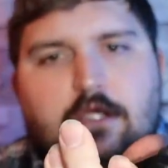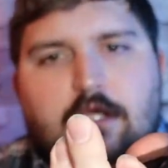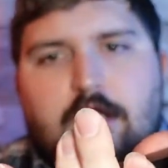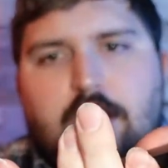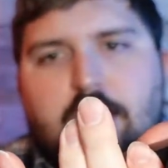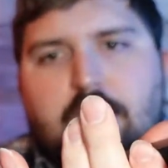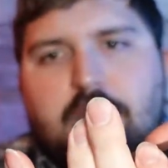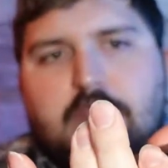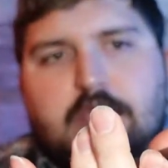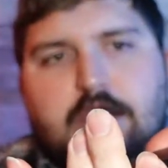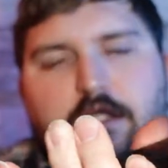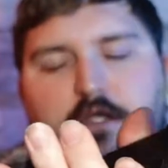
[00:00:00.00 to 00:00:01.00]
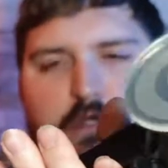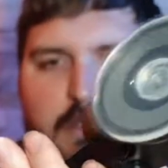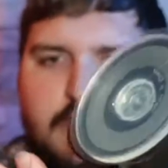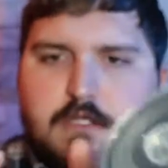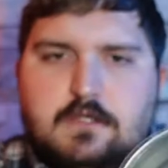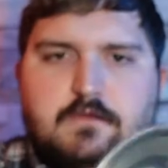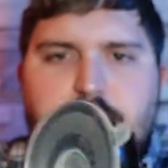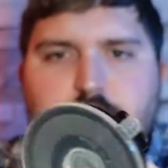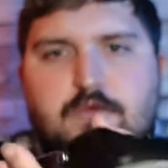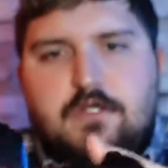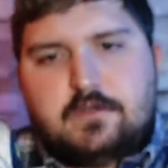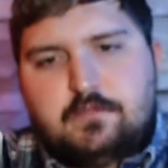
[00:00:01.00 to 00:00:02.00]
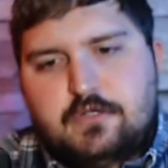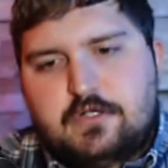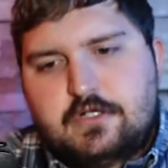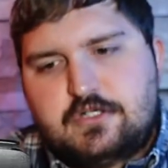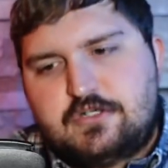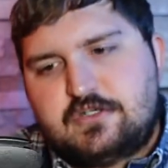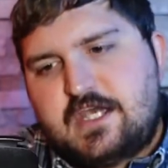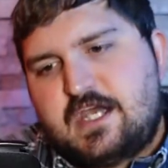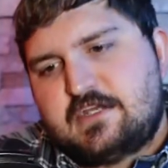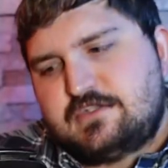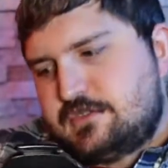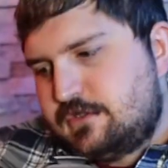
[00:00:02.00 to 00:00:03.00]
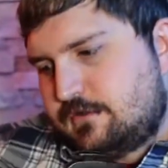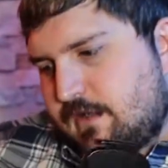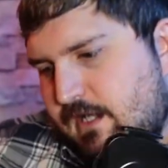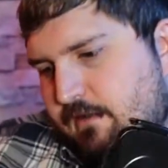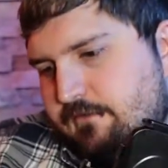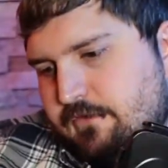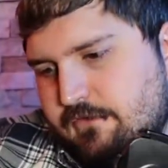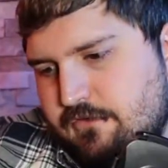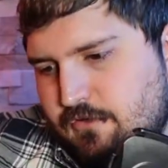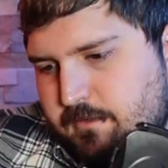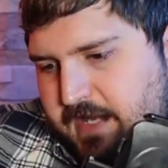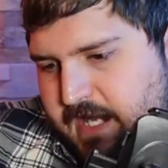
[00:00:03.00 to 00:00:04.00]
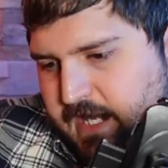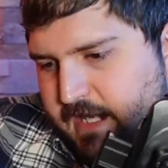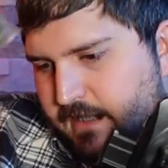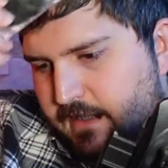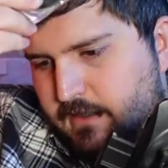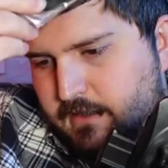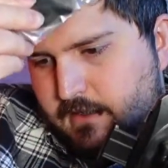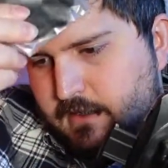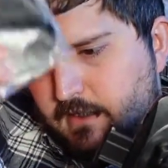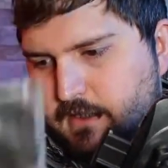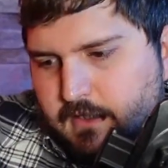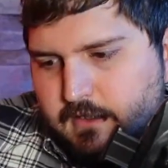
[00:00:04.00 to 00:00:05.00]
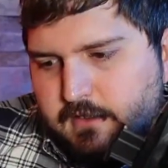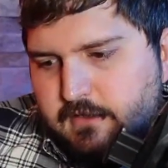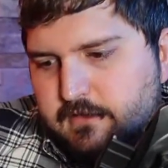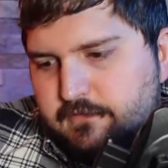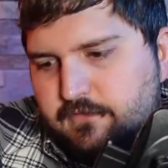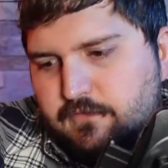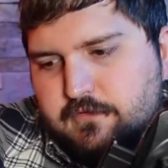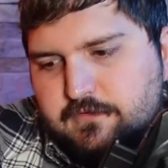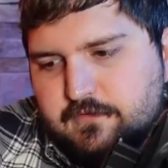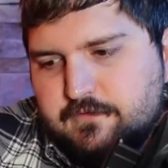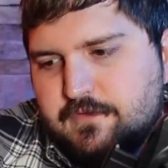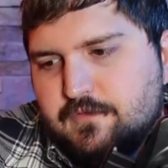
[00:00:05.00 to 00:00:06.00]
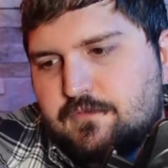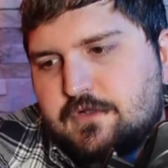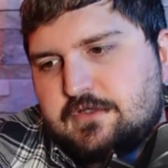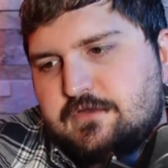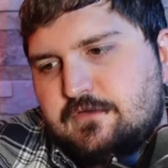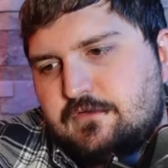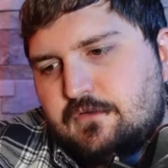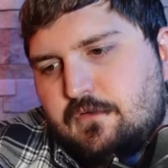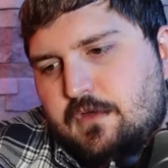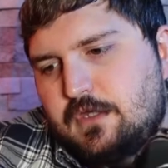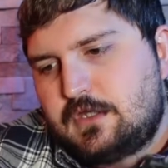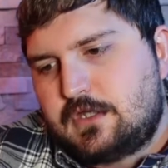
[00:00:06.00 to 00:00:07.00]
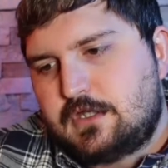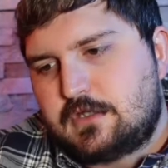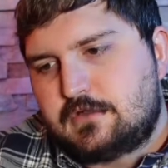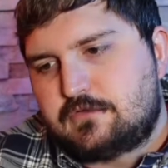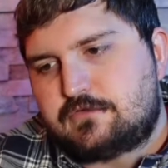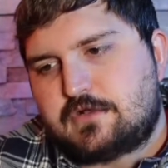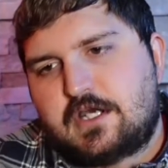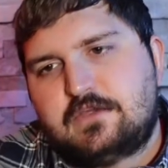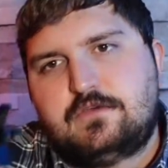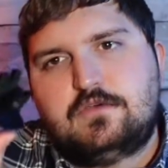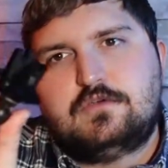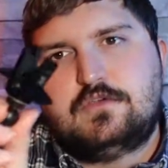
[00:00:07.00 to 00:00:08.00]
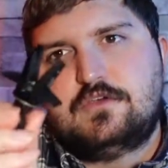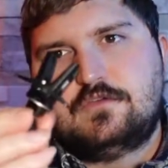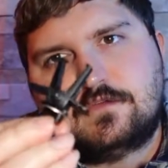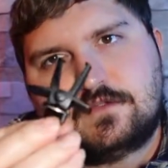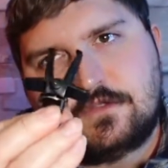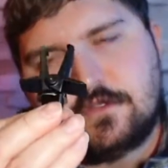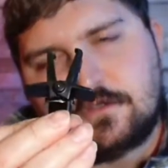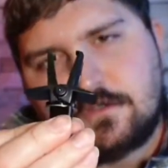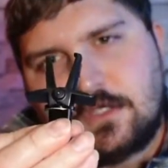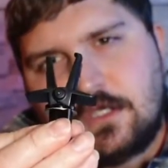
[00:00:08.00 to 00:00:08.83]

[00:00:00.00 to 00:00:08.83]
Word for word: And then if you want to put it on your dash, you have the little pad. And then of course, if you want to try to use the